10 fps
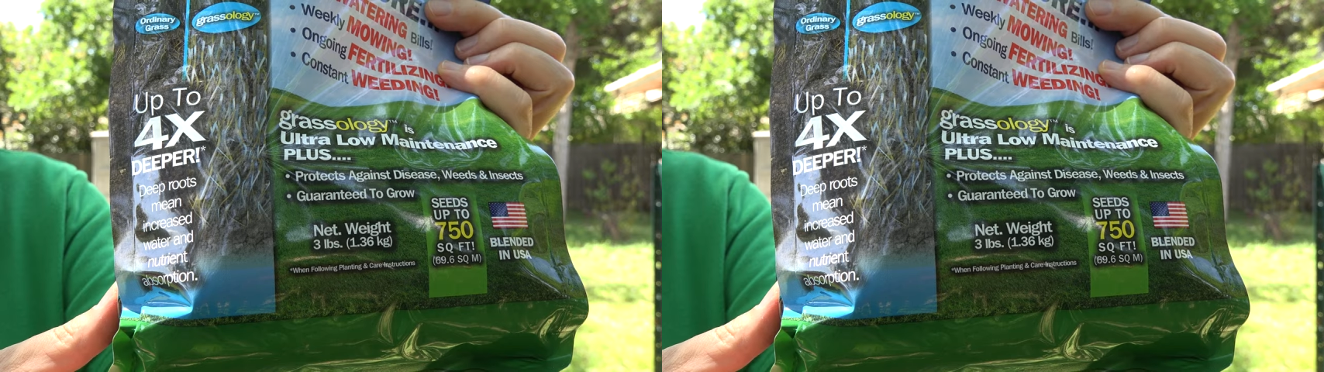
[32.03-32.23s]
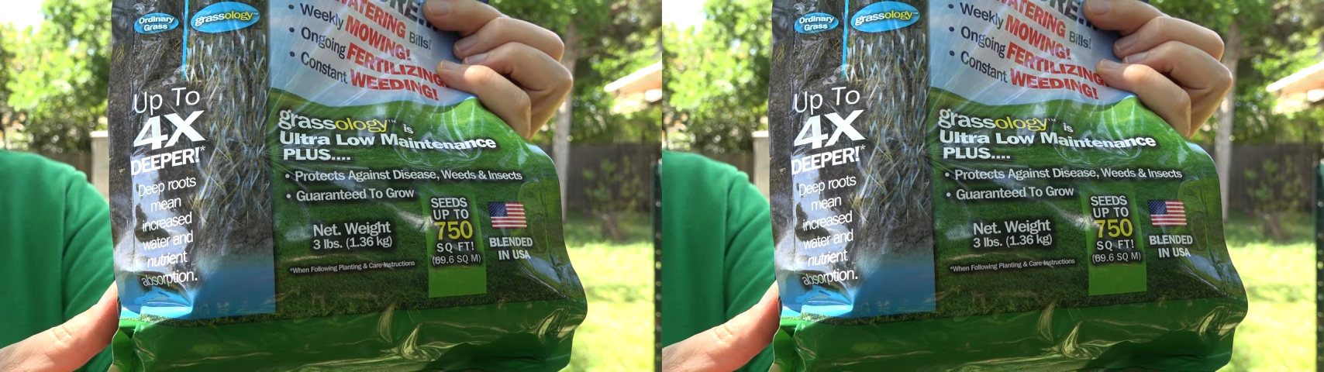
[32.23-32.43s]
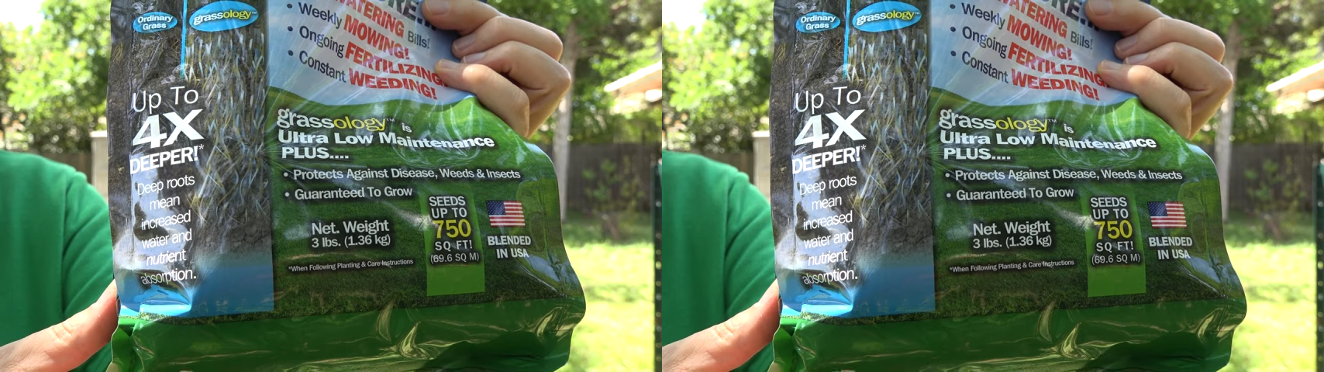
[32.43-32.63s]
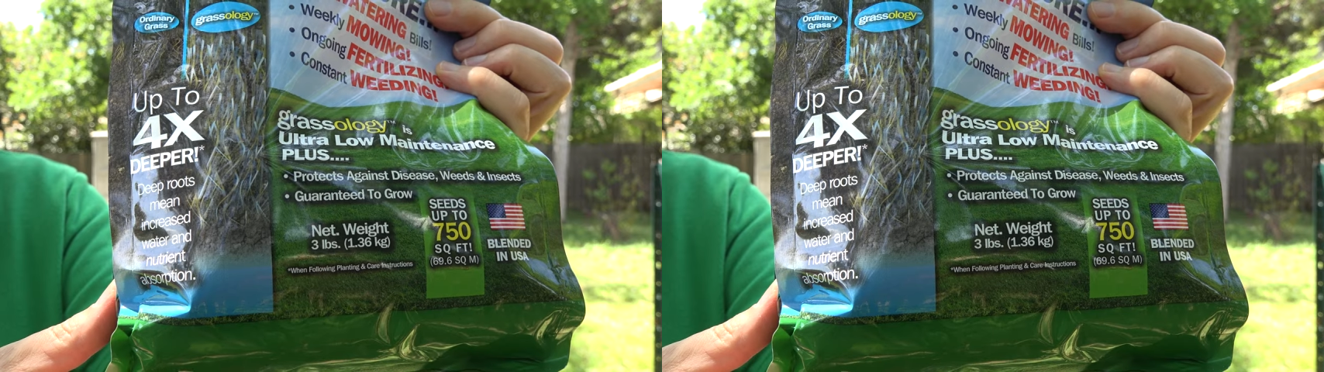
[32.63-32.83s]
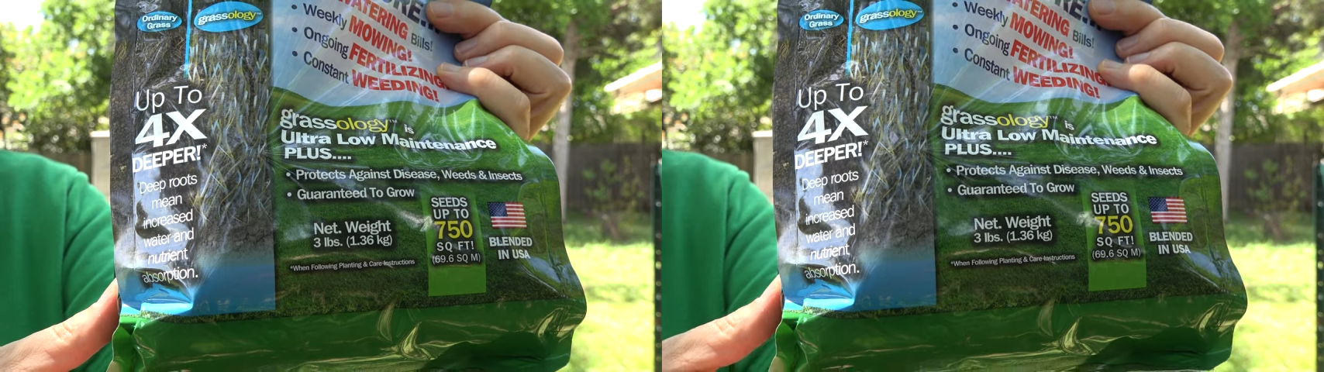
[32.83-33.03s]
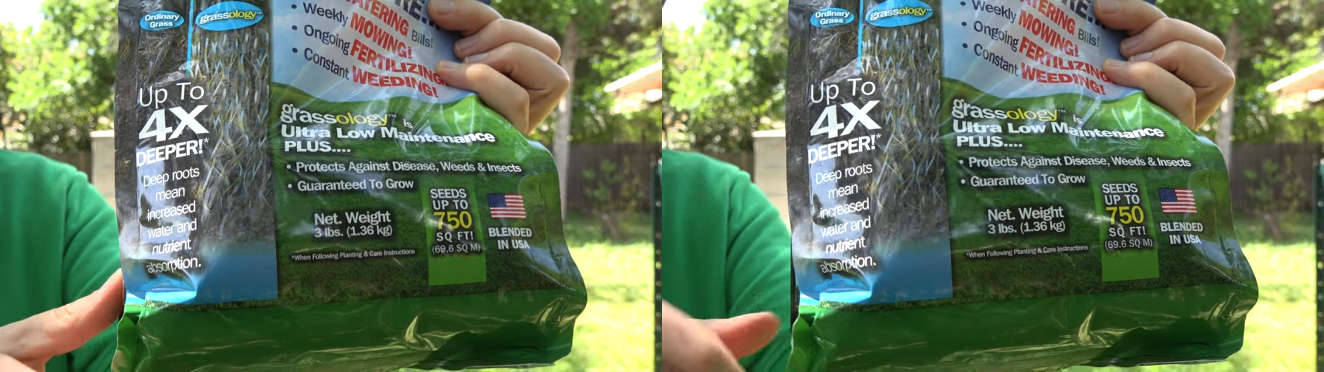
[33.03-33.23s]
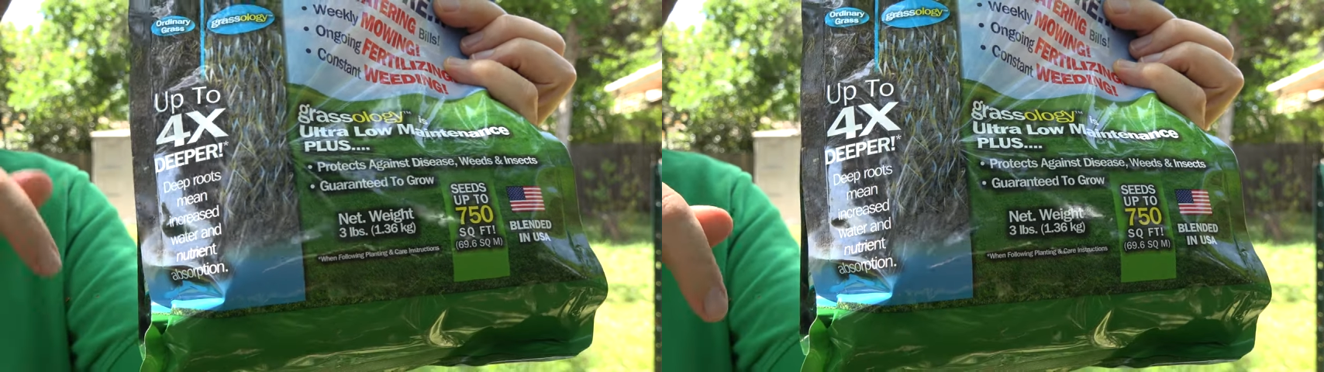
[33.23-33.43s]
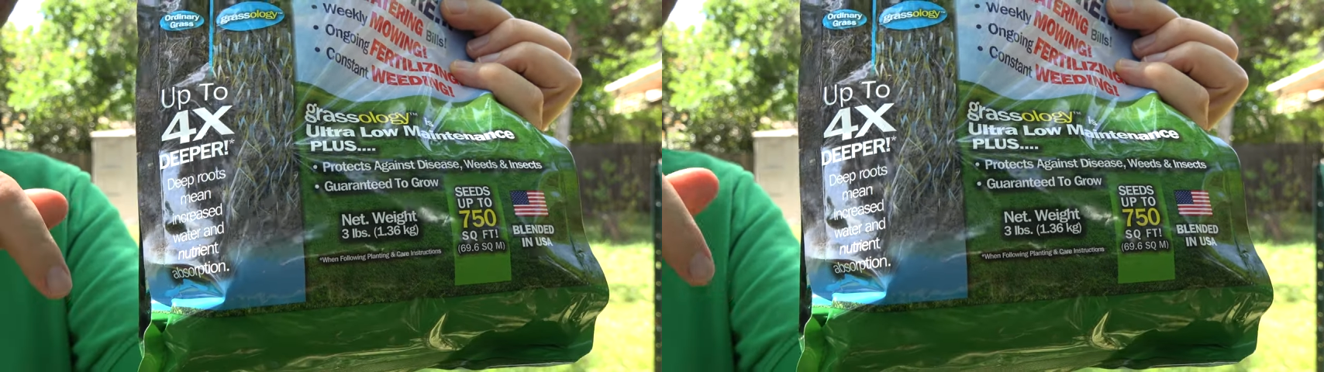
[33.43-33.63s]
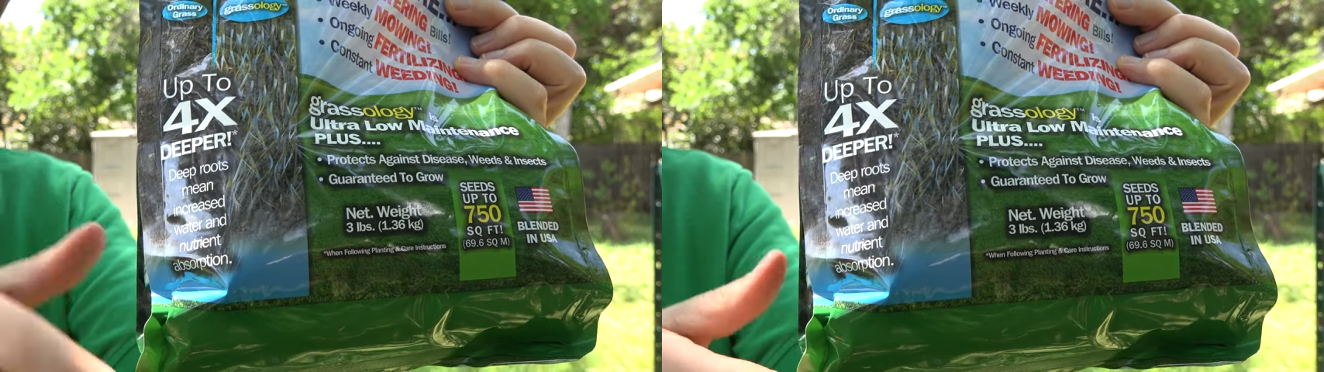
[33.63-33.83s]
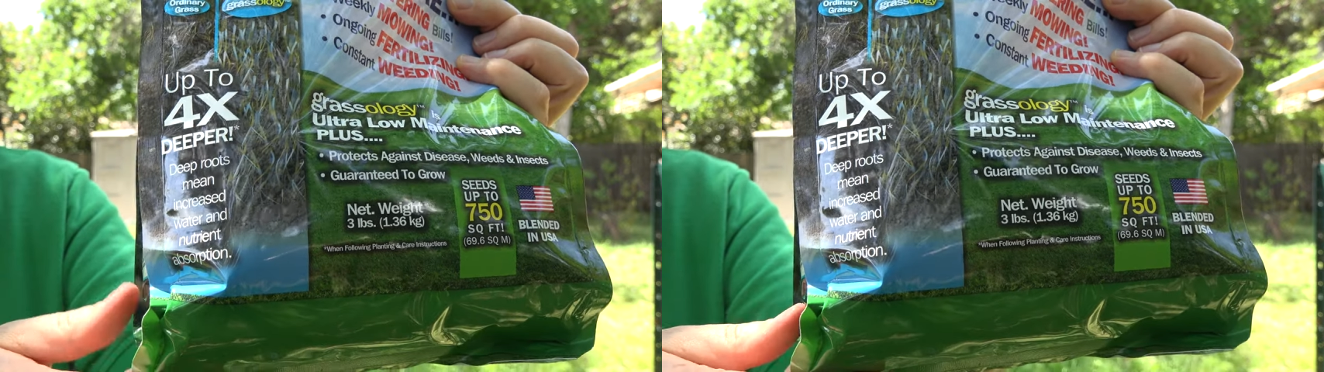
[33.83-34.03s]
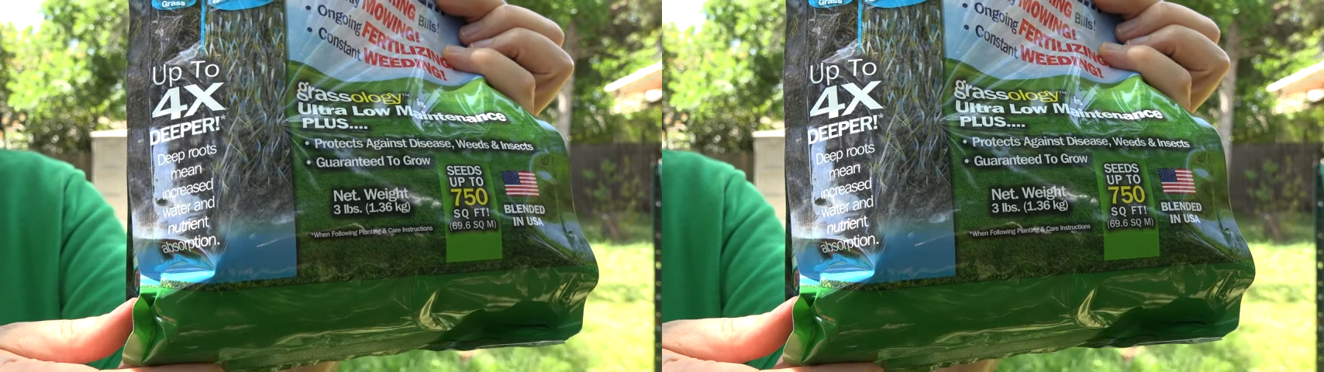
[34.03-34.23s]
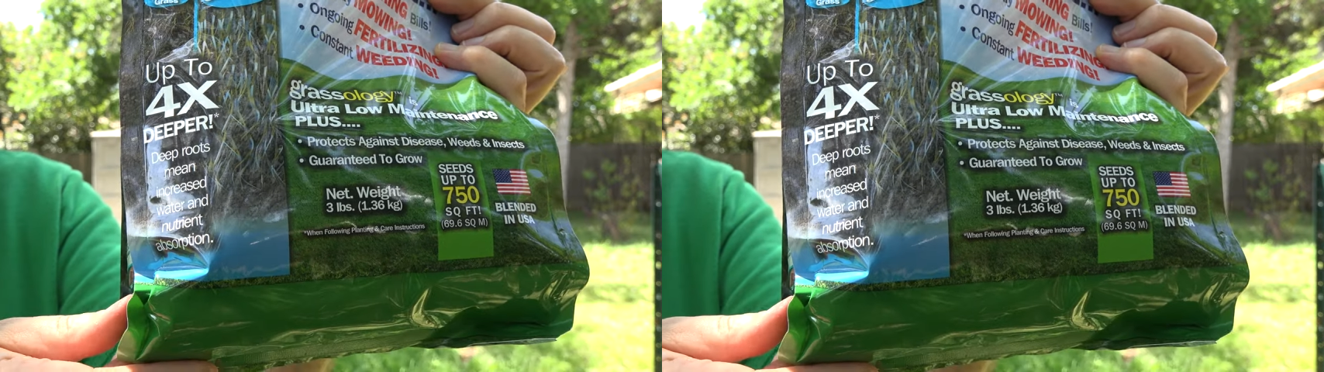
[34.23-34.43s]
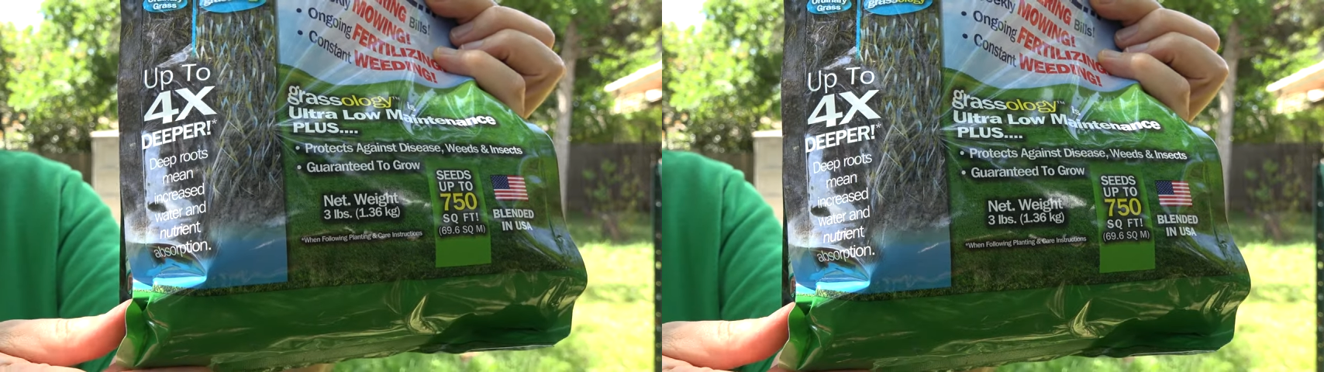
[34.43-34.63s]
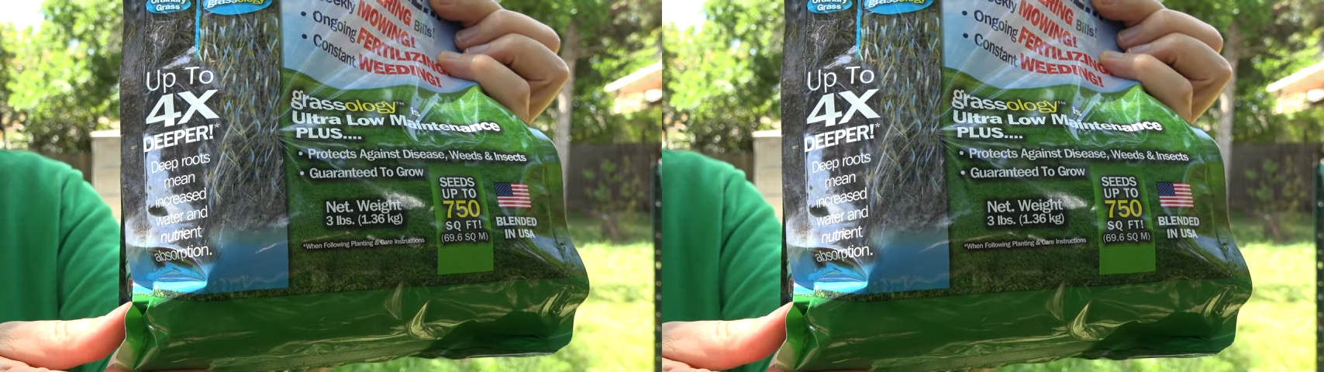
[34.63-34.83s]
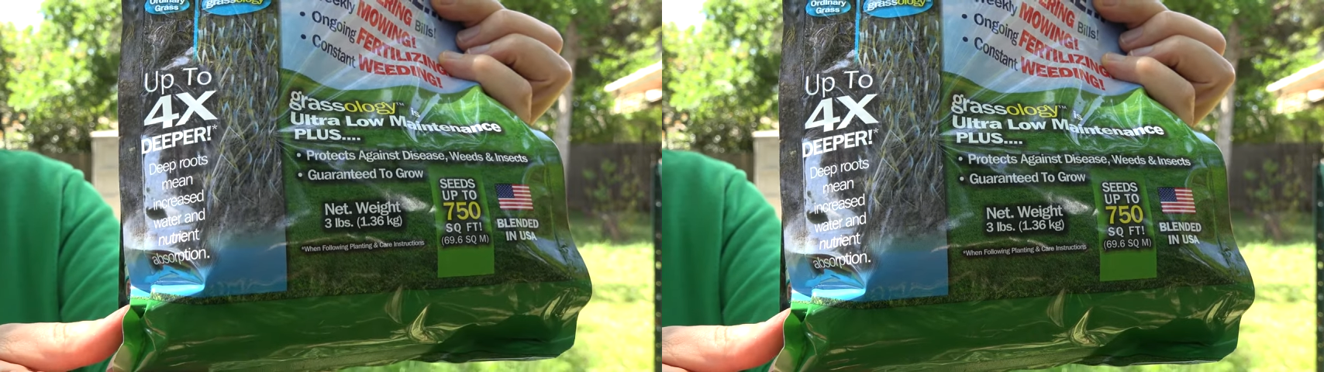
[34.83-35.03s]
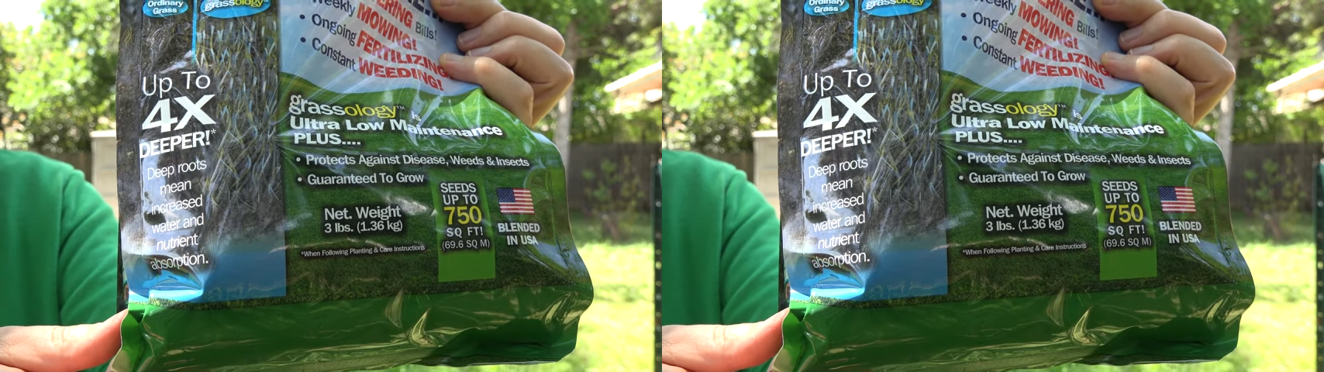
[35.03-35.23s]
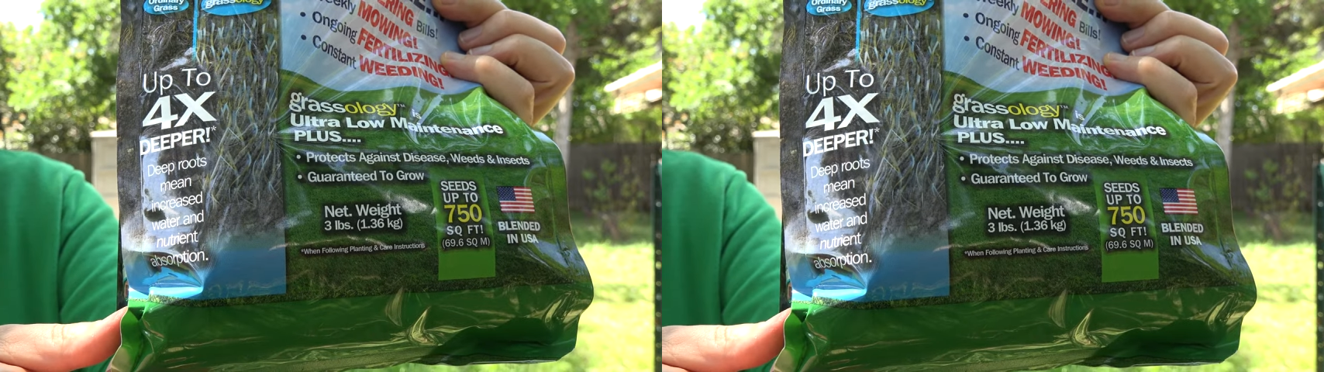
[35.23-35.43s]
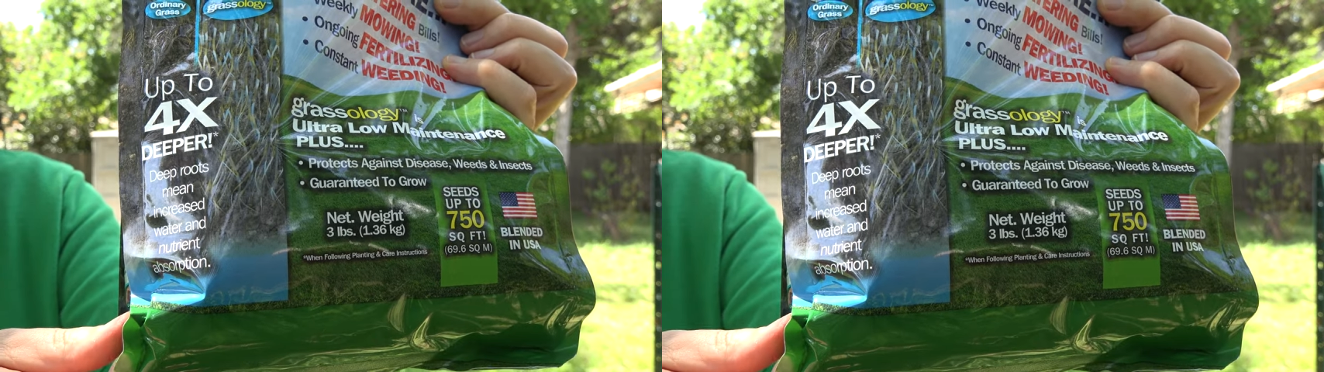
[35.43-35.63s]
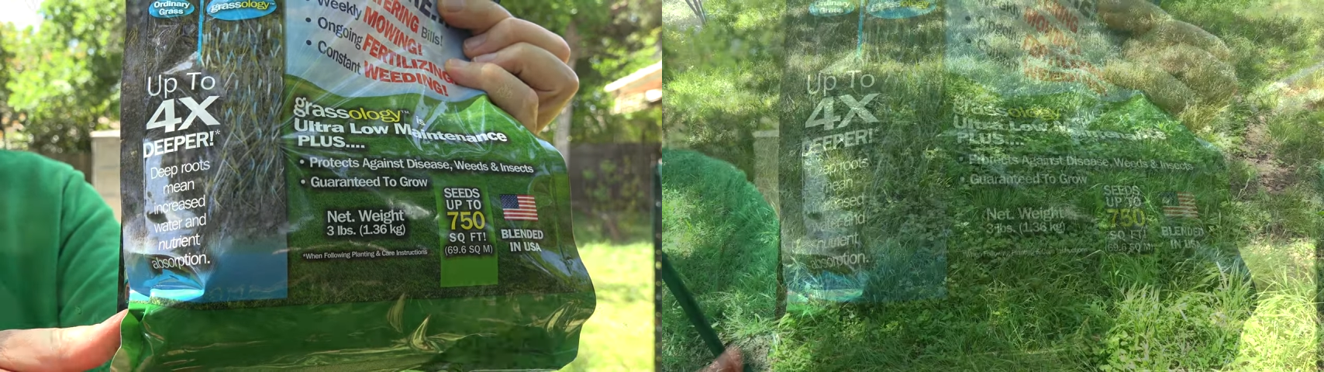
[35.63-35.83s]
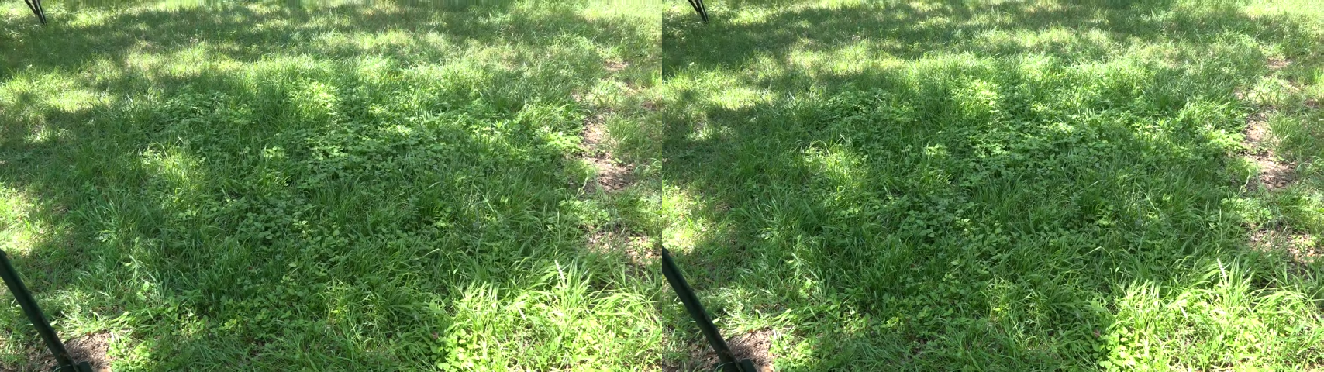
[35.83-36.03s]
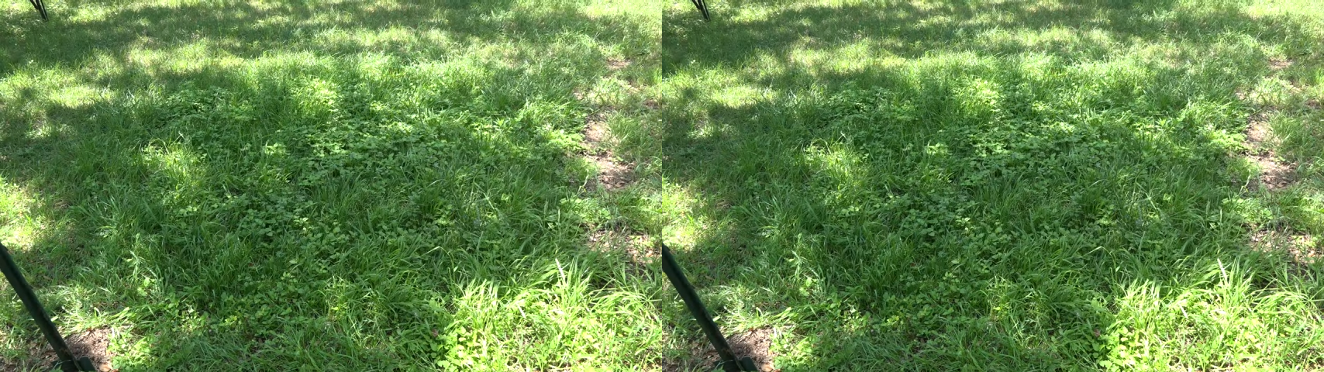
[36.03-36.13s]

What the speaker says: No face is visible, so there are no lips to read.